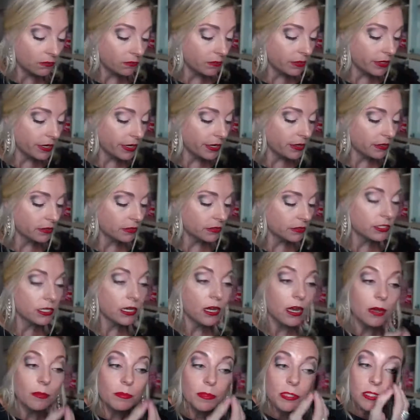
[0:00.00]
right on
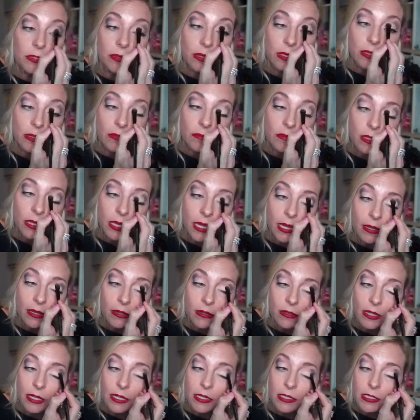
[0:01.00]
top. So I love the
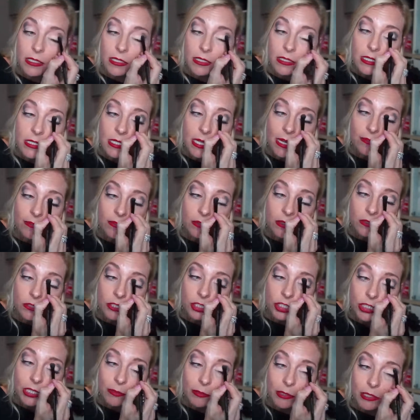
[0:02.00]
candlelight because it does have a little
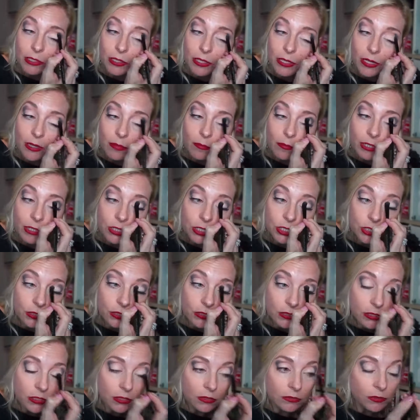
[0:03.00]
shimmer, like I
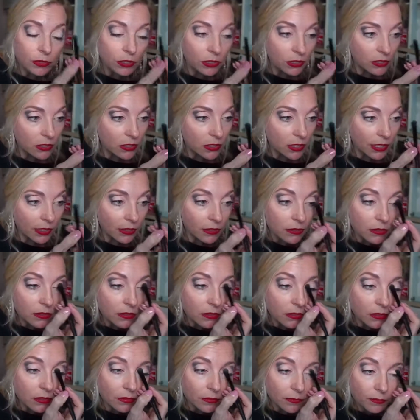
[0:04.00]
mentioned, which is
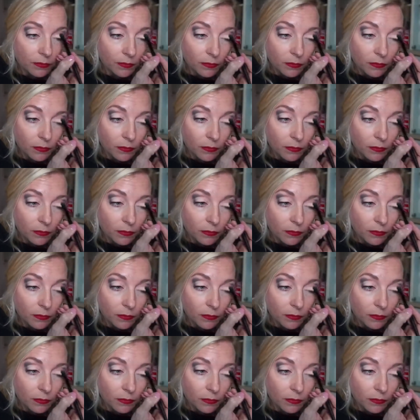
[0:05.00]
nice.